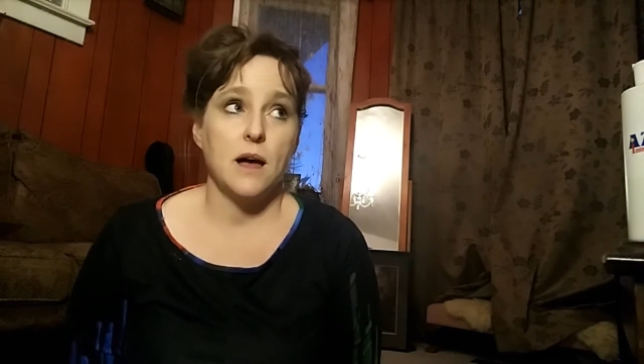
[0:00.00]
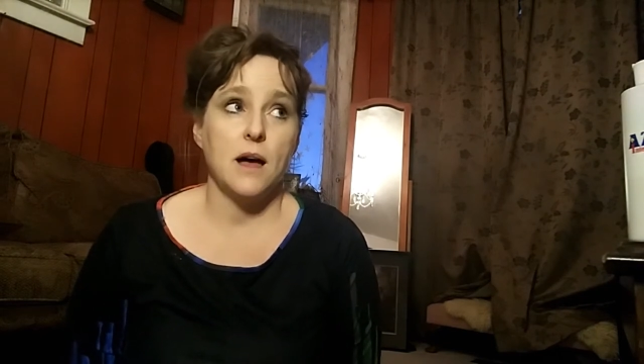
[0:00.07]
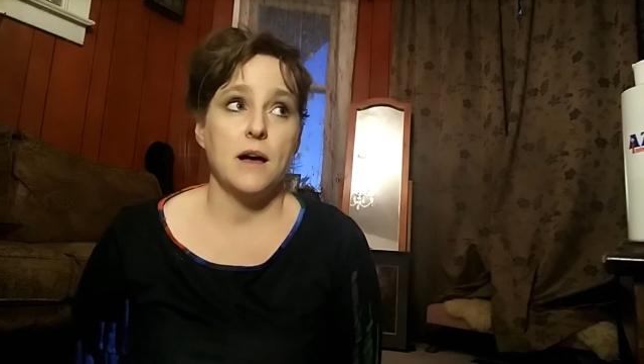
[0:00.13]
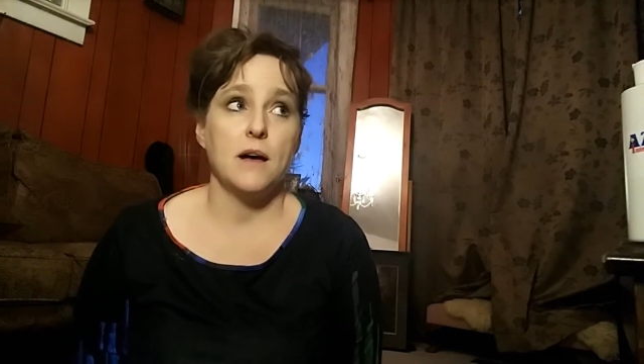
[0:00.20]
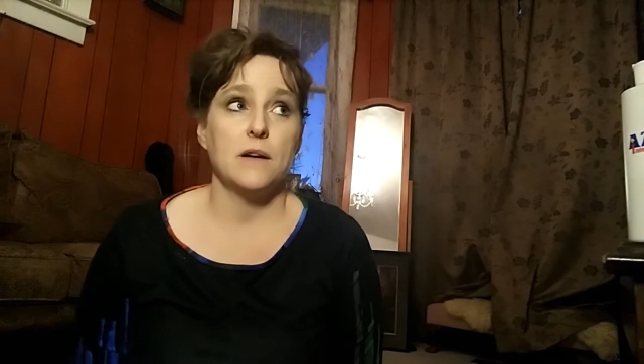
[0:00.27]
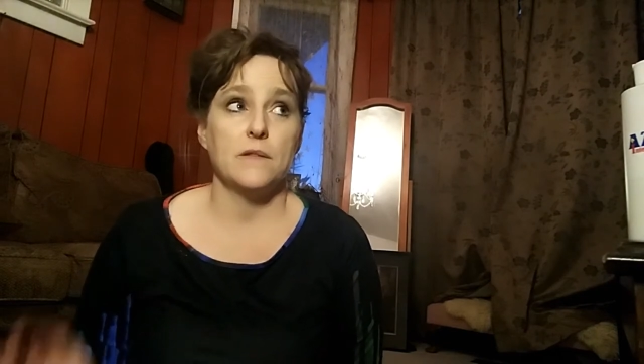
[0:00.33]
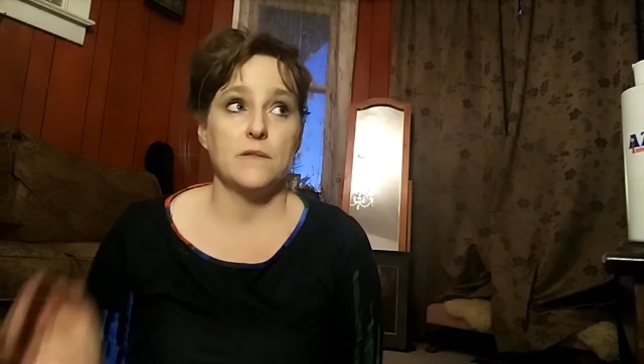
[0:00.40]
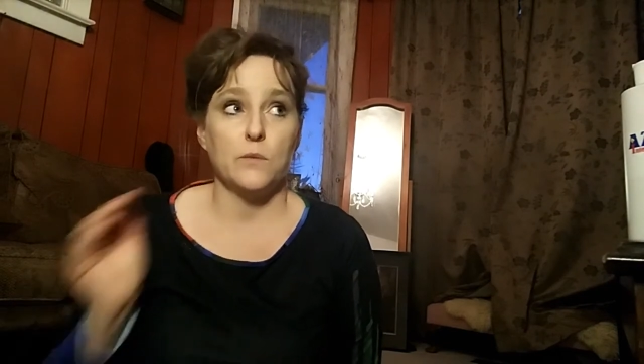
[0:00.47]

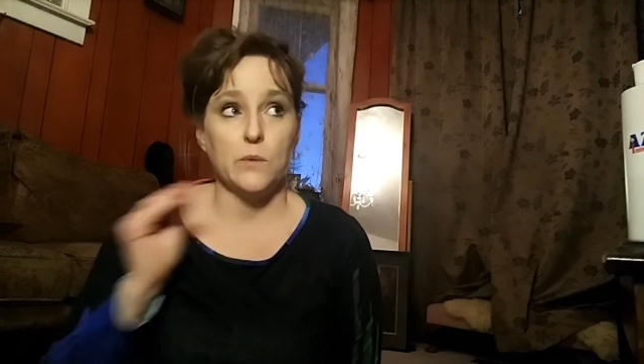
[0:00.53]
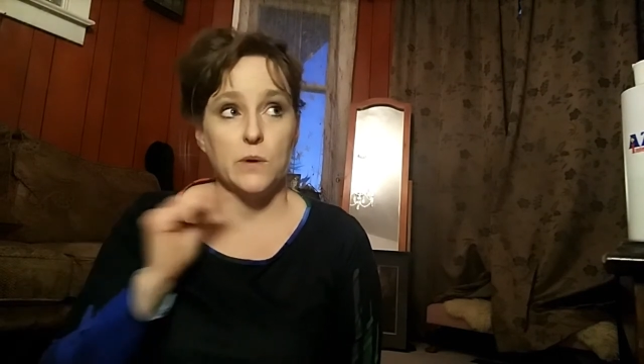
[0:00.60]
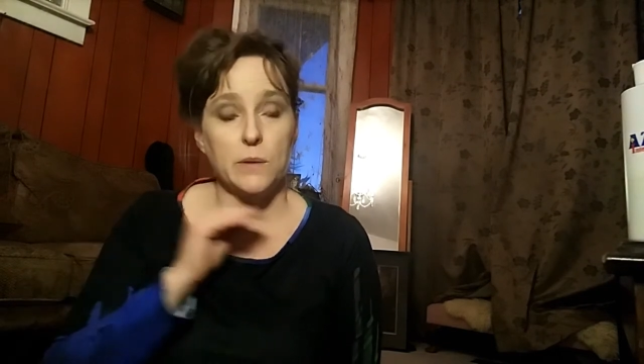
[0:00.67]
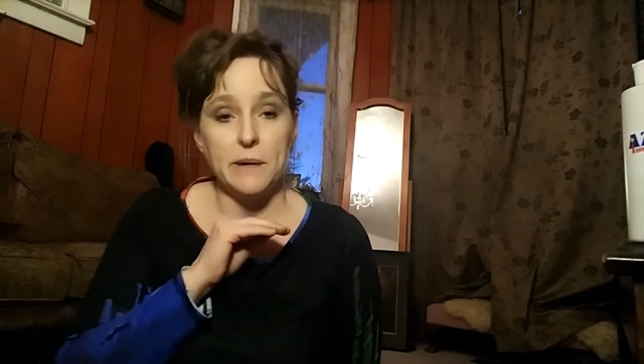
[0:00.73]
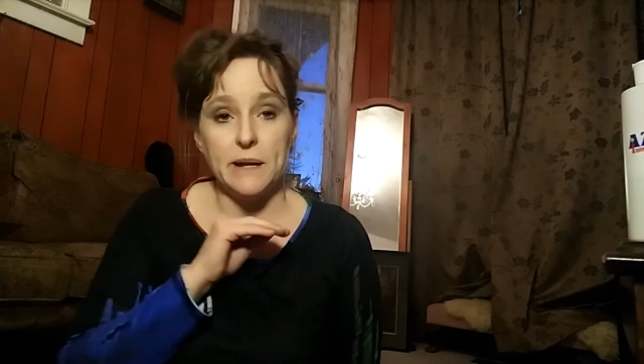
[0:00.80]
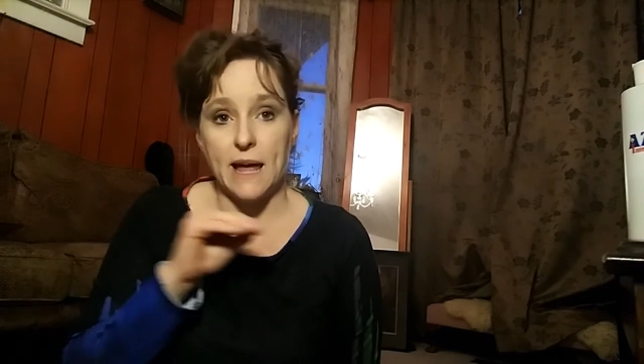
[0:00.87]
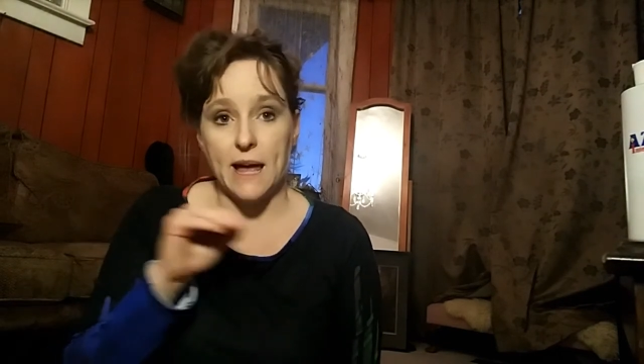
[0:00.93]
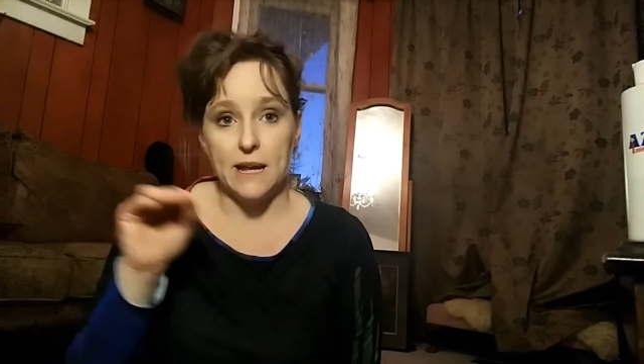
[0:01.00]
of real
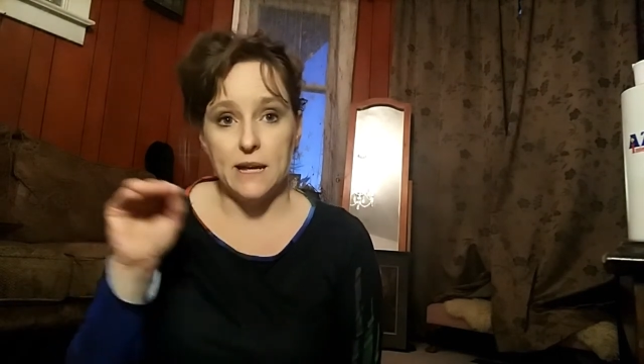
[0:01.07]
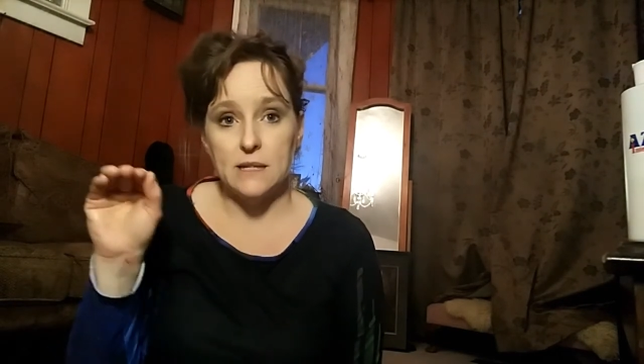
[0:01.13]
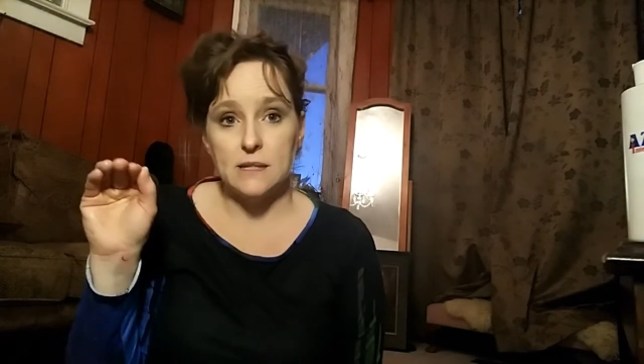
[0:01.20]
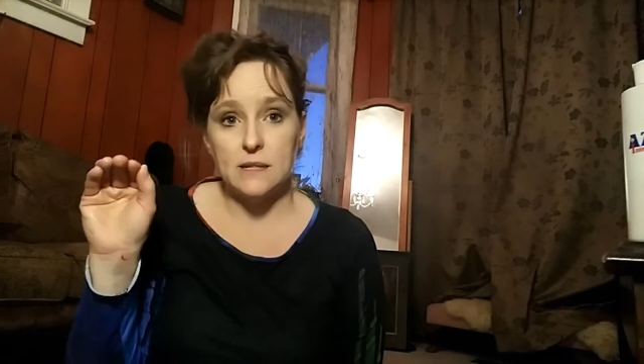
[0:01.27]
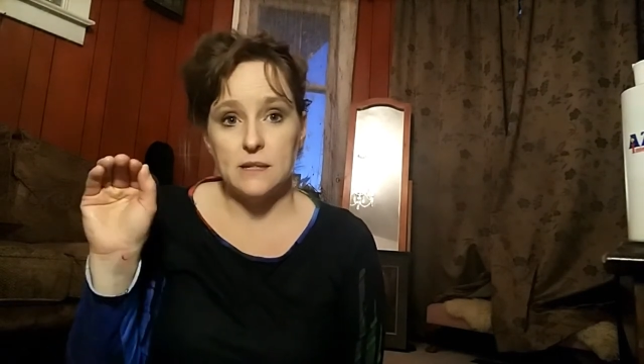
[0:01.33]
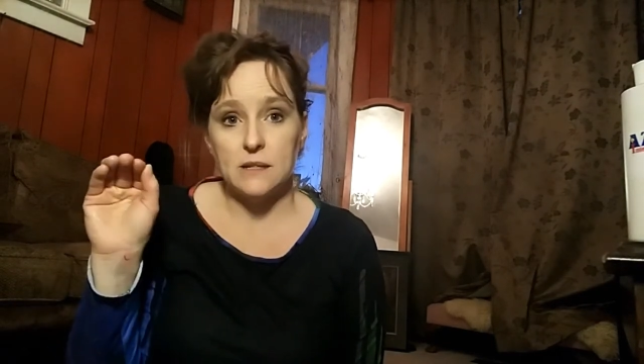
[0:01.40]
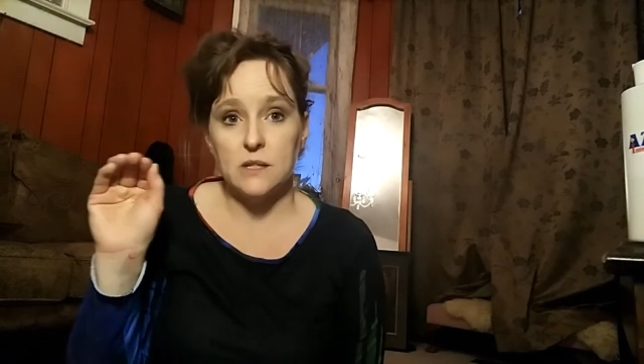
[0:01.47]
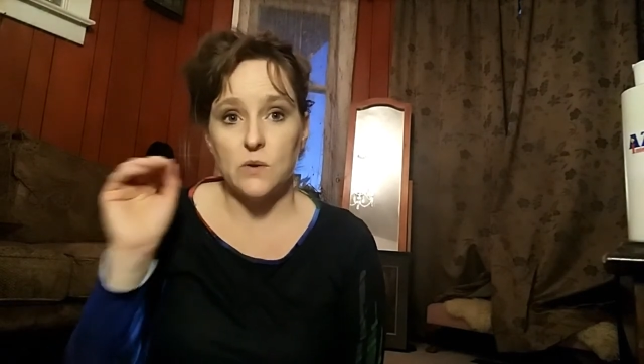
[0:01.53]
bananas.